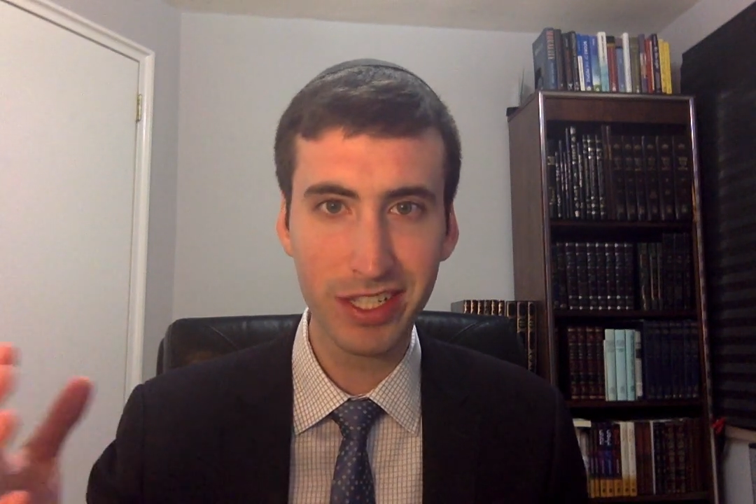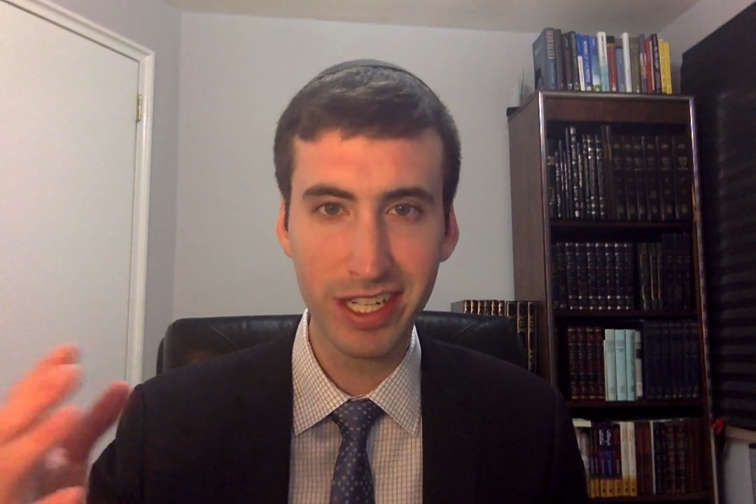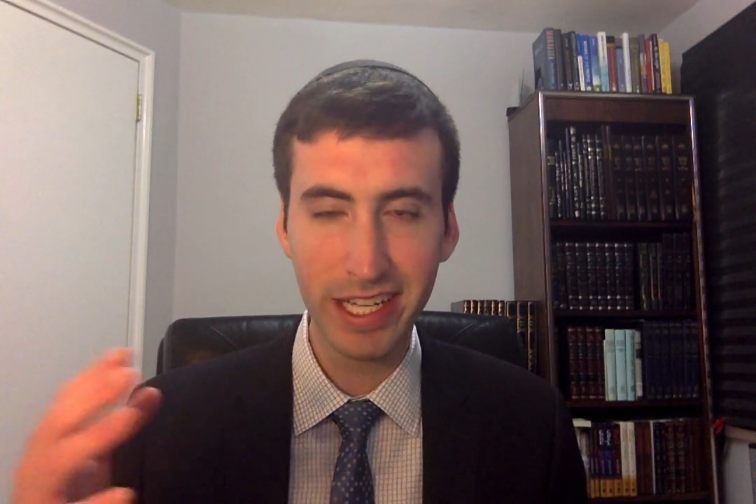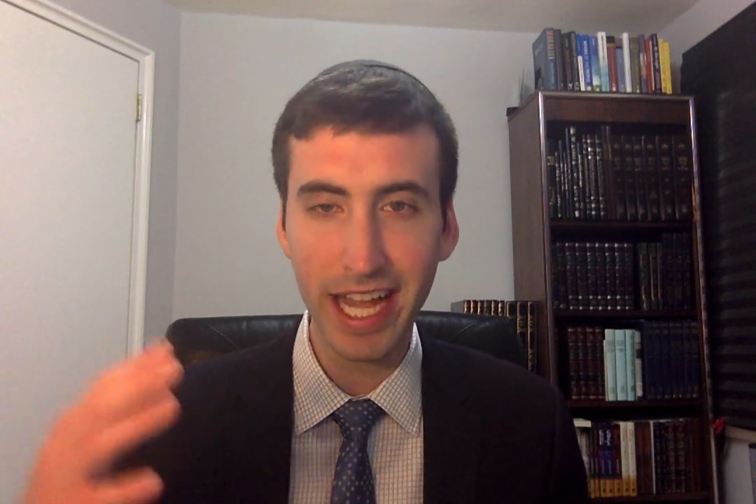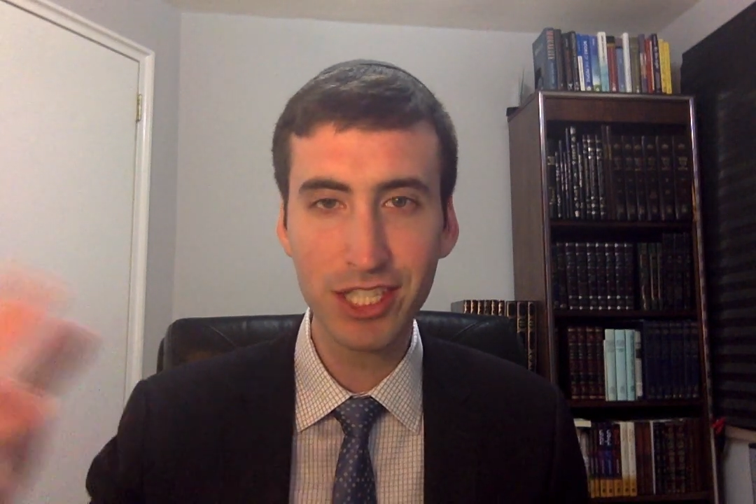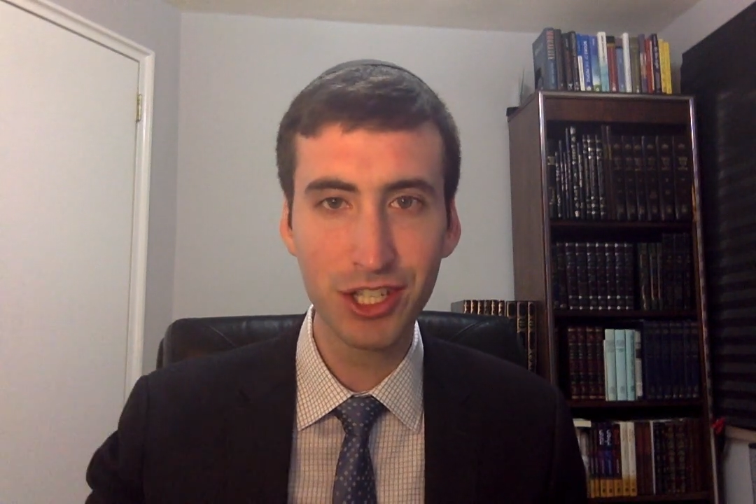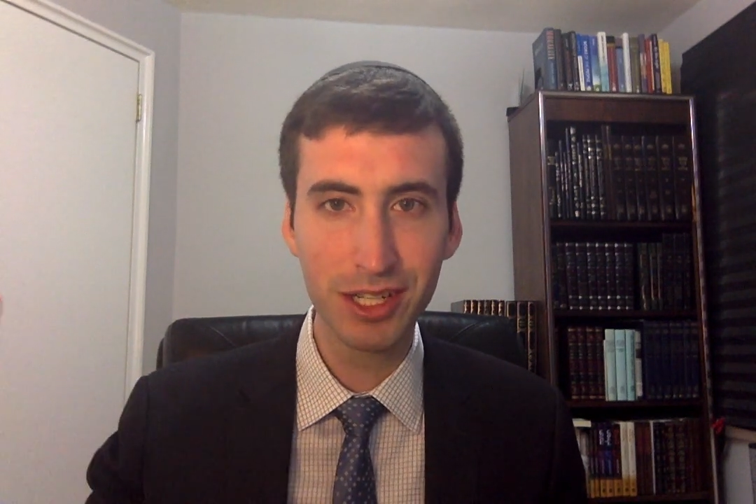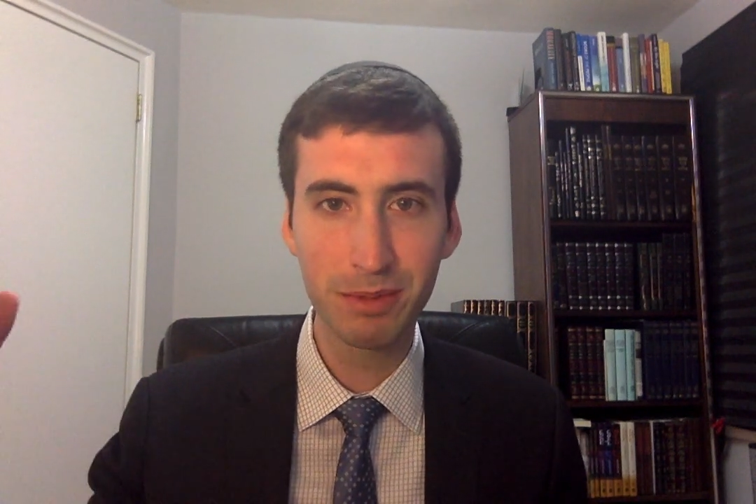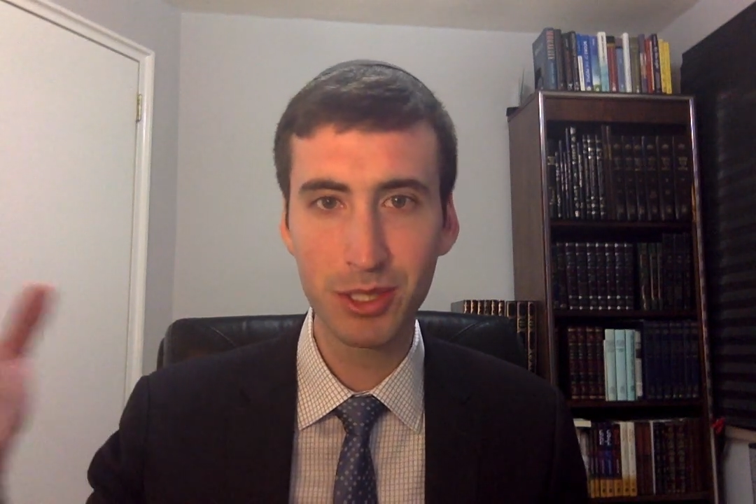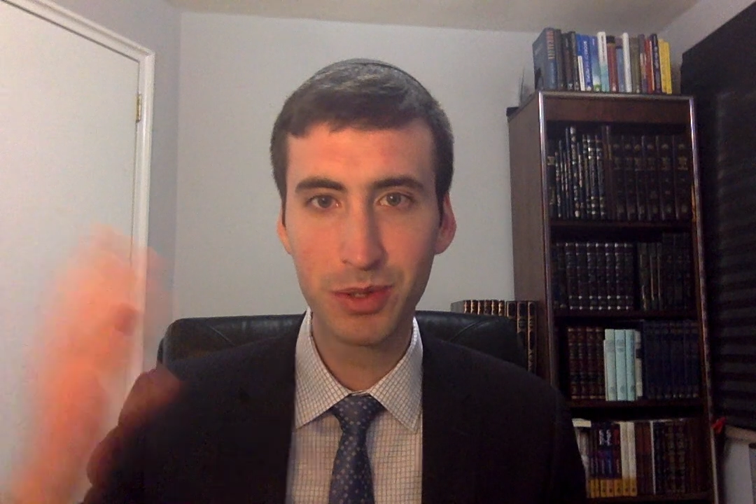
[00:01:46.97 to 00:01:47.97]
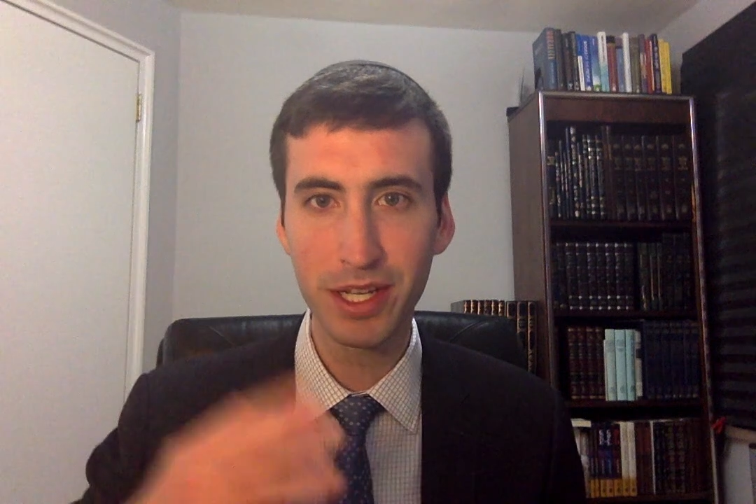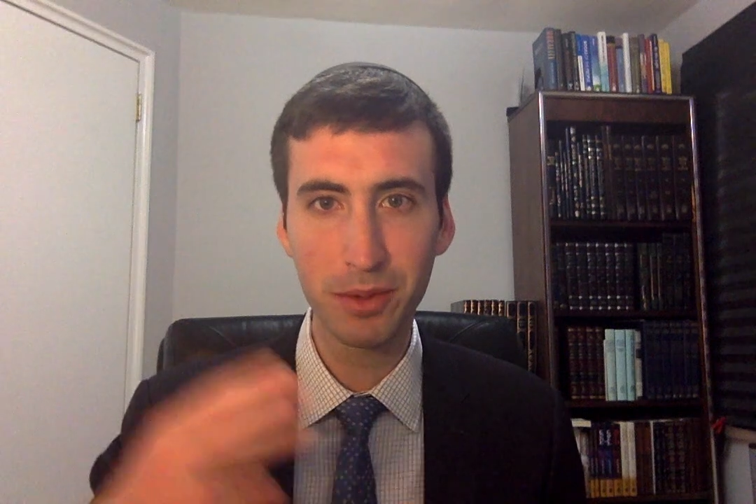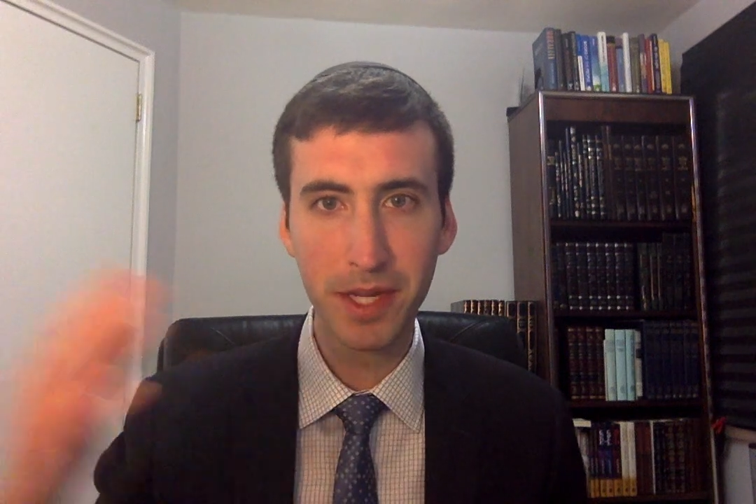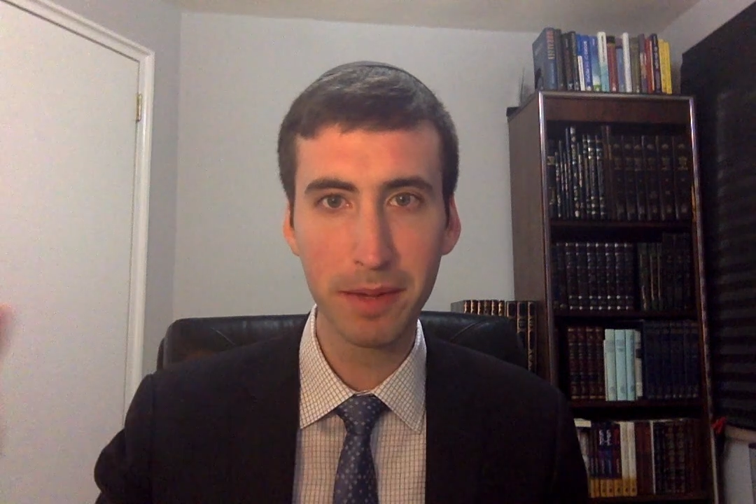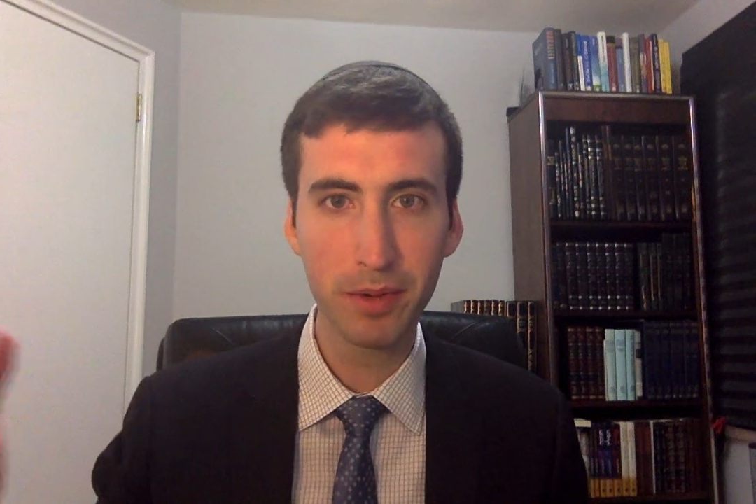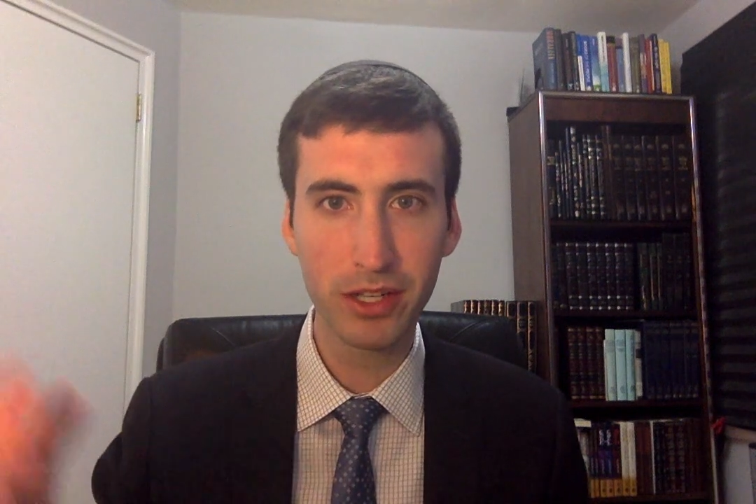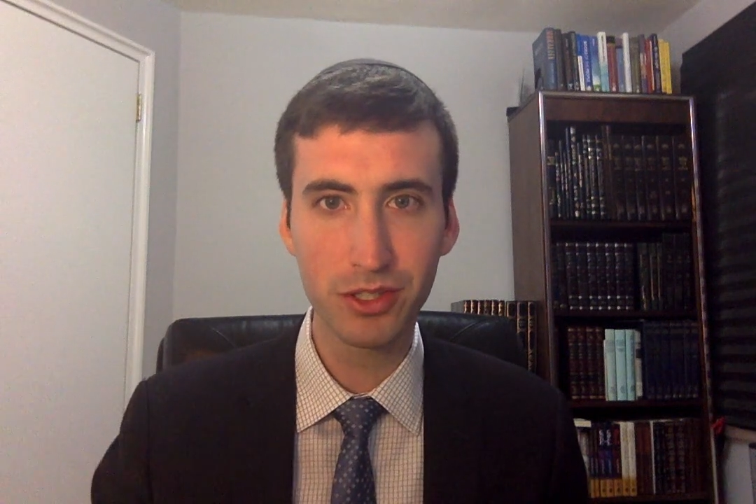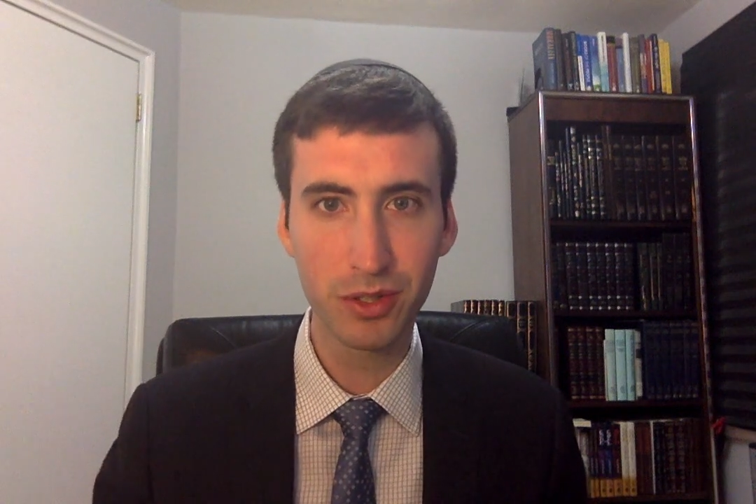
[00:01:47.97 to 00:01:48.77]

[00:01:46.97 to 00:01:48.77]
connection between Yom Kippur and